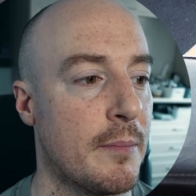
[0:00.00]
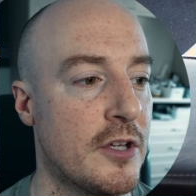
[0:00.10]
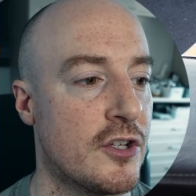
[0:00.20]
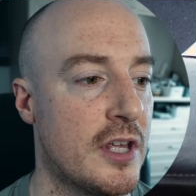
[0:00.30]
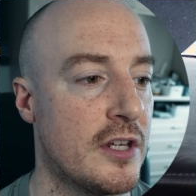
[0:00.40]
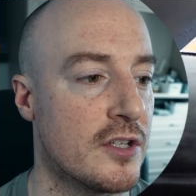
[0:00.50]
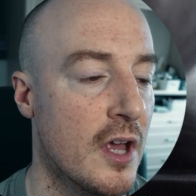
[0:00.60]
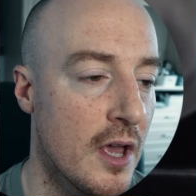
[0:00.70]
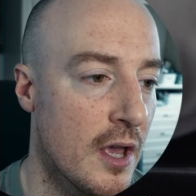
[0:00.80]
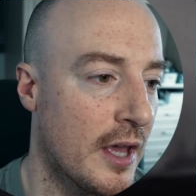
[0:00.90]
bitch tits.
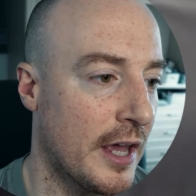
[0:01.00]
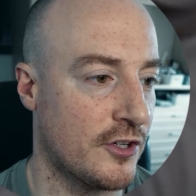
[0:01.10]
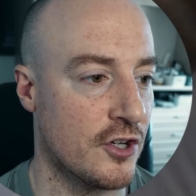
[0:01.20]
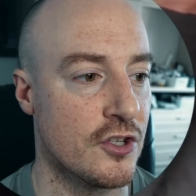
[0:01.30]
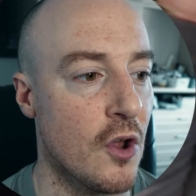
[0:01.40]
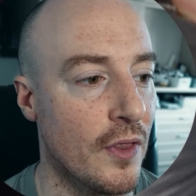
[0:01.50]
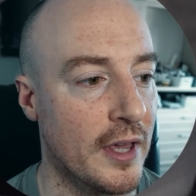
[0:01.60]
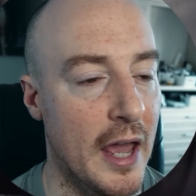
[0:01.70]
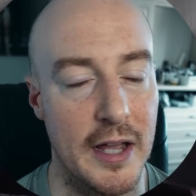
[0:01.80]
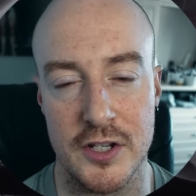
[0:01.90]
It's just not the
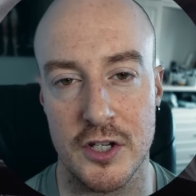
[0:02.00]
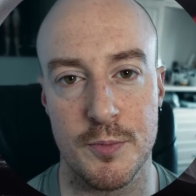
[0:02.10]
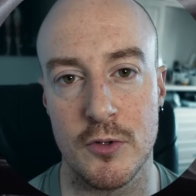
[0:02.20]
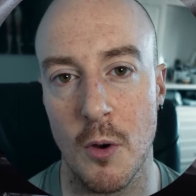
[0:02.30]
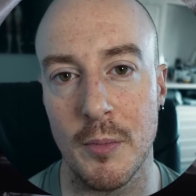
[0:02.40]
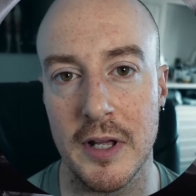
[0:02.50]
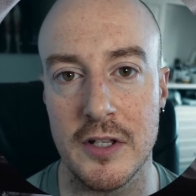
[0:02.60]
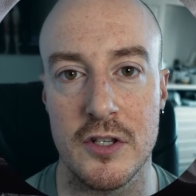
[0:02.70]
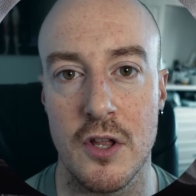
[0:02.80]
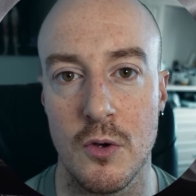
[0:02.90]
case. It's predominantly
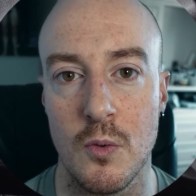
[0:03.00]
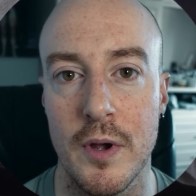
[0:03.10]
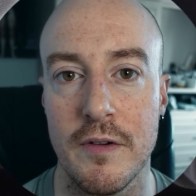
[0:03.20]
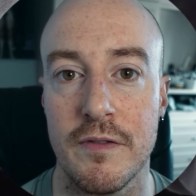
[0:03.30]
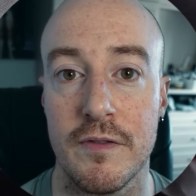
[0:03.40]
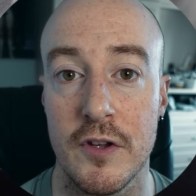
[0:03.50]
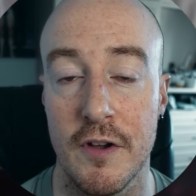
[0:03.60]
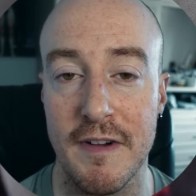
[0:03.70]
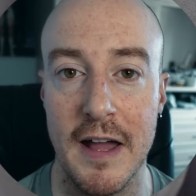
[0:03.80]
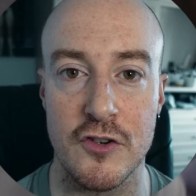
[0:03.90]
to do with your
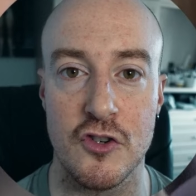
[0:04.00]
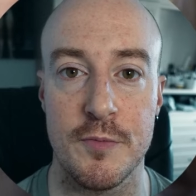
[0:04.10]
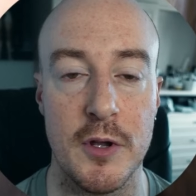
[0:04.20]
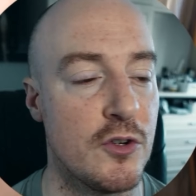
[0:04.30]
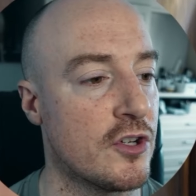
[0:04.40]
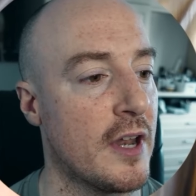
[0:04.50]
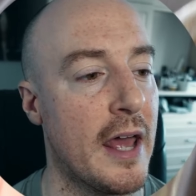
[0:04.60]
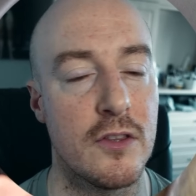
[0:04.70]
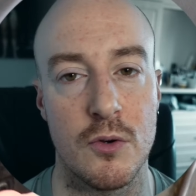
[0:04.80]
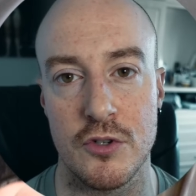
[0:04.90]
fat distribution
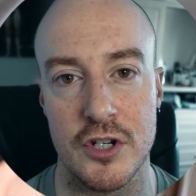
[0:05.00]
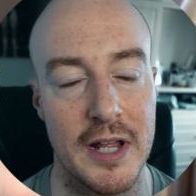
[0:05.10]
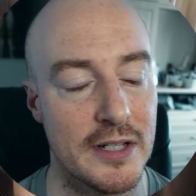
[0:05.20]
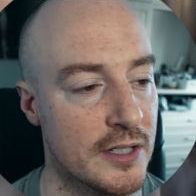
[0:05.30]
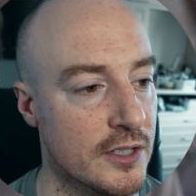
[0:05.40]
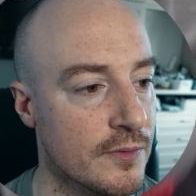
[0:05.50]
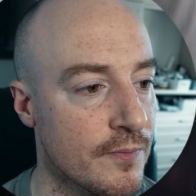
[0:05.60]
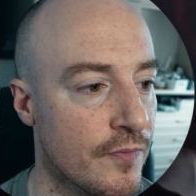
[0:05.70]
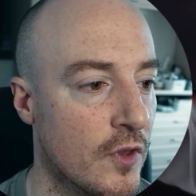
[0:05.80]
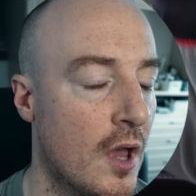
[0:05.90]
and or genetics.
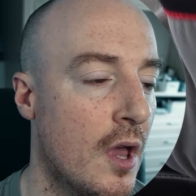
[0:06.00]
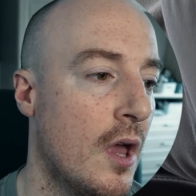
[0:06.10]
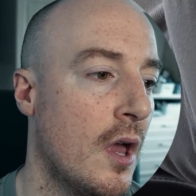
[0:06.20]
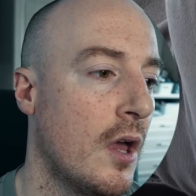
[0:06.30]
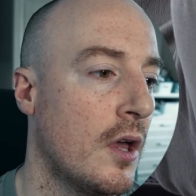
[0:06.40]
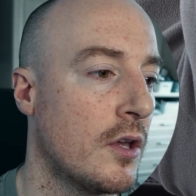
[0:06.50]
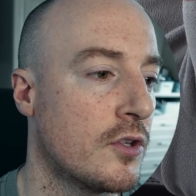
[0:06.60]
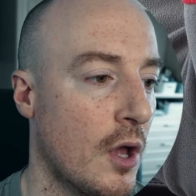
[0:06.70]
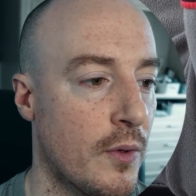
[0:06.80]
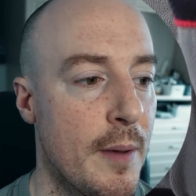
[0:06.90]

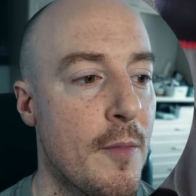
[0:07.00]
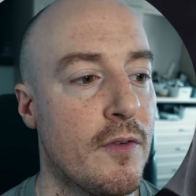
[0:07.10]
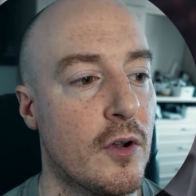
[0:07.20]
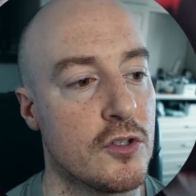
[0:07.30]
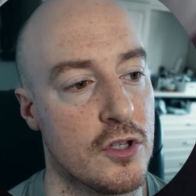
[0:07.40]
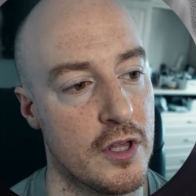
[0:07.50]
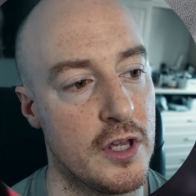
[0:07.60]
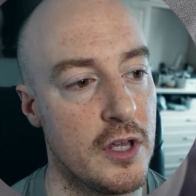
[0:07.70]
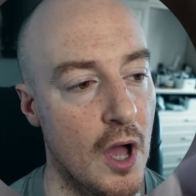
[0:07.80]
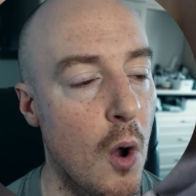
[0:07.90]
So then moving on to
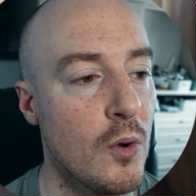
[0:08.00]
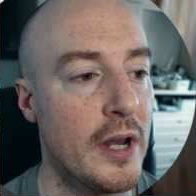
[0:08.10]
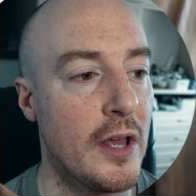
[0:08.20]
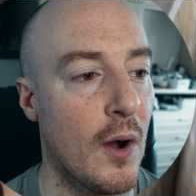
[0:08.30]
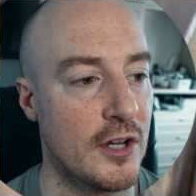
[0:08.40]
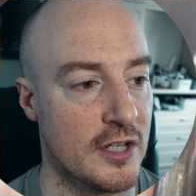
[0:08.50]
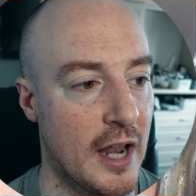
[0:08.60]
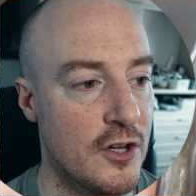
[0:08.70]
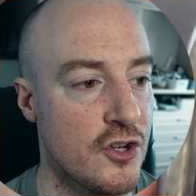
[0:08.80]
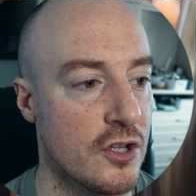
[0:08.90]
the only
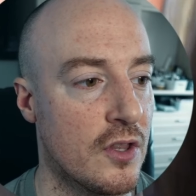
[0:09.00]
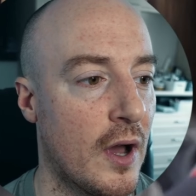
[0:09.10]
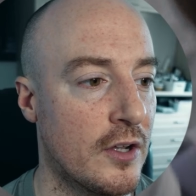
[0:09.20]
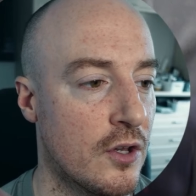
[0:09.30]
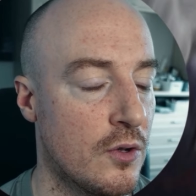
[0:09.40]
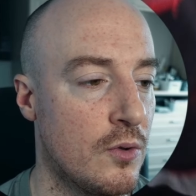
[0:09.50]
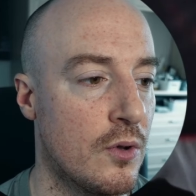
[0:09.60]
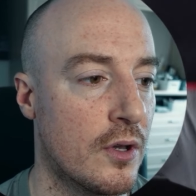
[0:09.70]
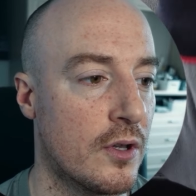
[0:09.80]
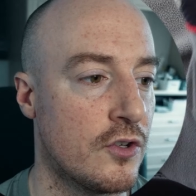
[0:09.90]
isolation that I do
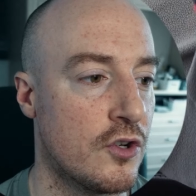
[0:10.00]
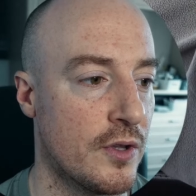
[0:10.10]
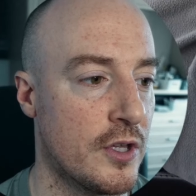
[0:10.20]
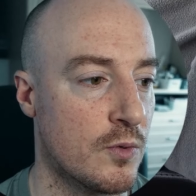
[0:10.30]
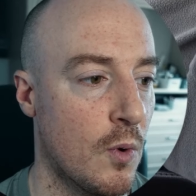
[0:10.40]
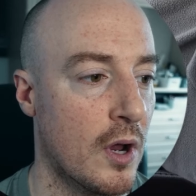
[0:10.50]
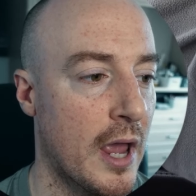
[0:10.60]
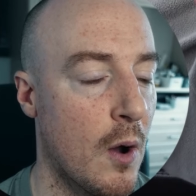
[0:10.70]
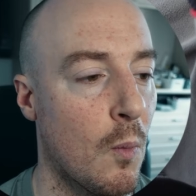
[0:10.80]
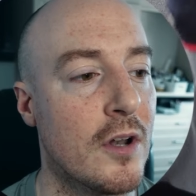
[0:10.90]
during this
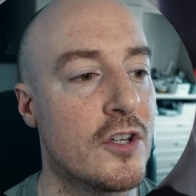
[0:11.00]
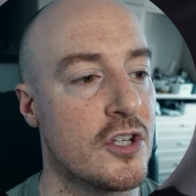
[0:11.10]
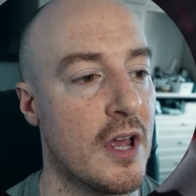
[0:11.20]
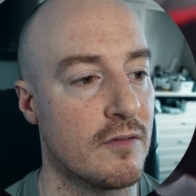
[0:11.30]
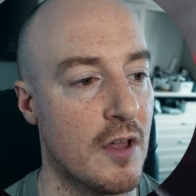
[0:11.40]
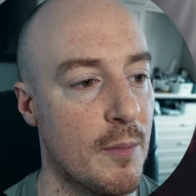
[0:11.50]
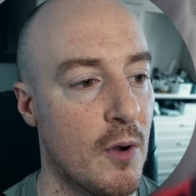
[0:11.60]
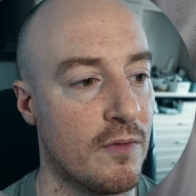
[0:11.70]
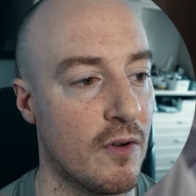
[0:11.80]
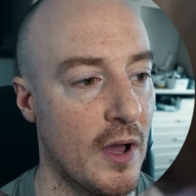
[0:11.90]
workout, 1 set of
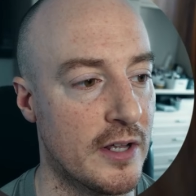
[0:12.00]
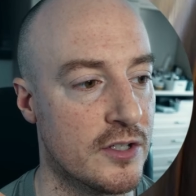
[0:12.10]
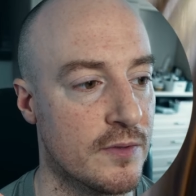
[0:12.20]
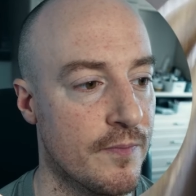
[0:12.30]
dumbbell flies,